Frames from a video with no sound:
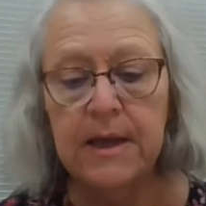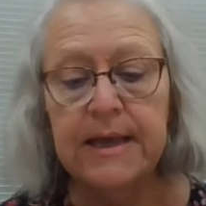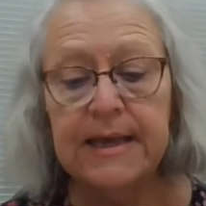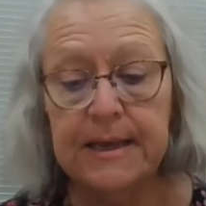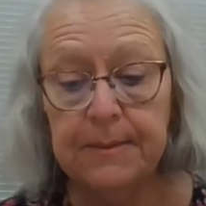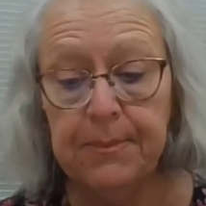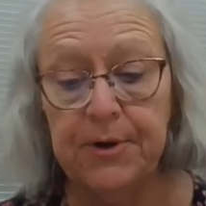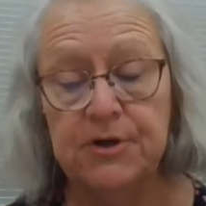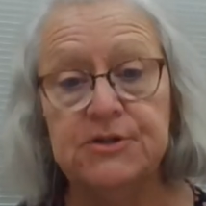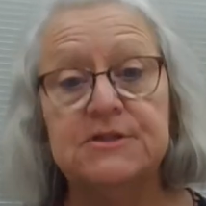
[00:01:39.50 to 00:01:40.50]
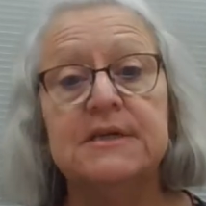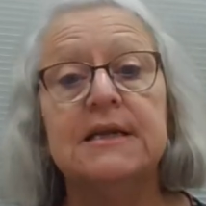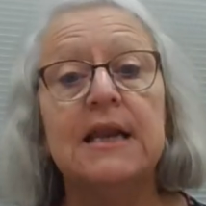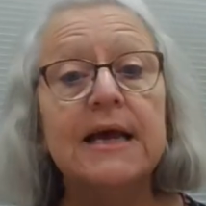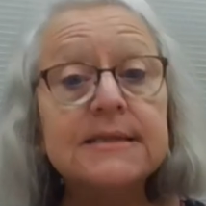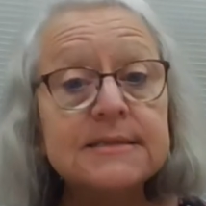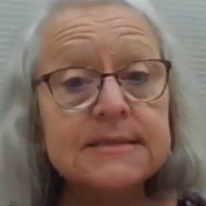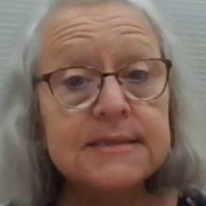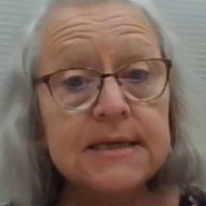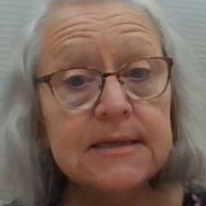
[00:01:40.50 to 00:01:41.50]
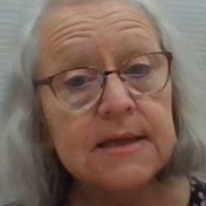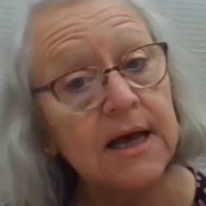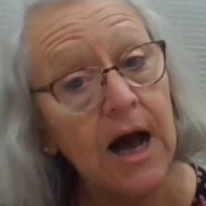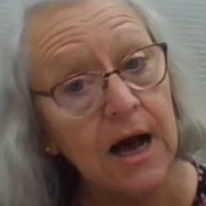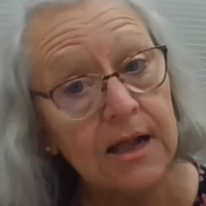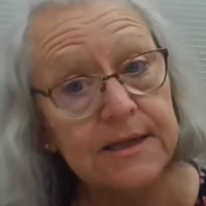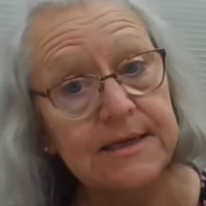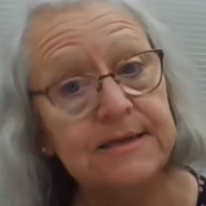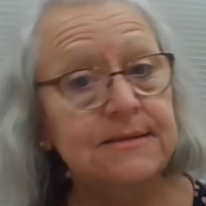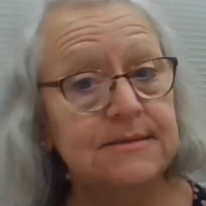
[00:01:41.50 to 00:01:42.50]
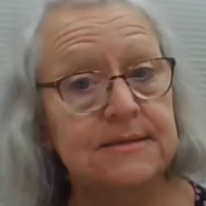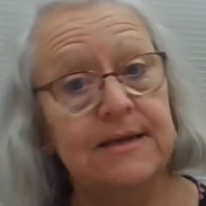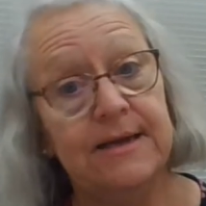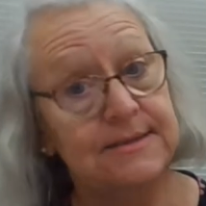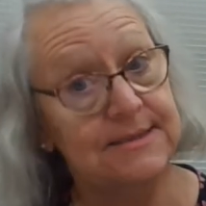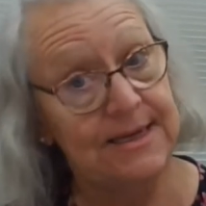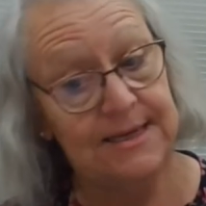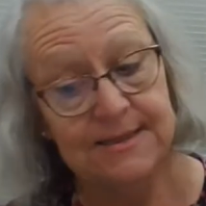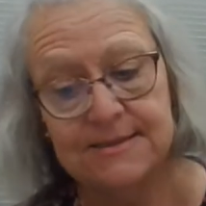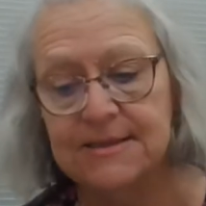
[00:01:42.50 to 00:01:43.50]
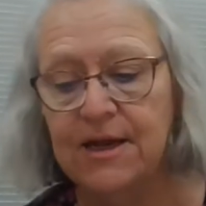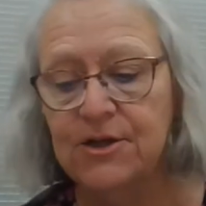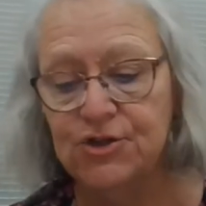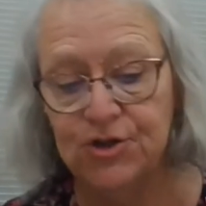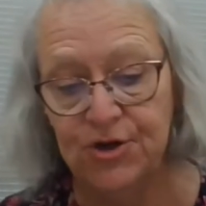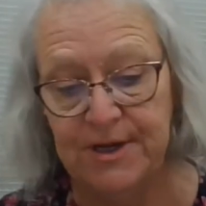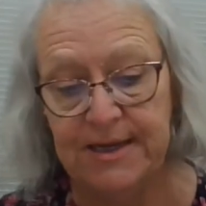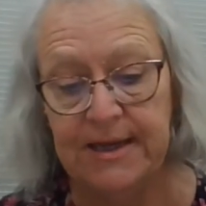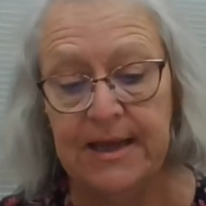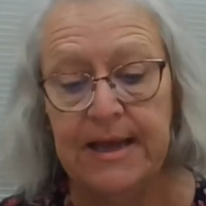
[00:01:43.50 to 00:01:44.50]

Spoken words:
in-person, let's see the colonies, now states, journey.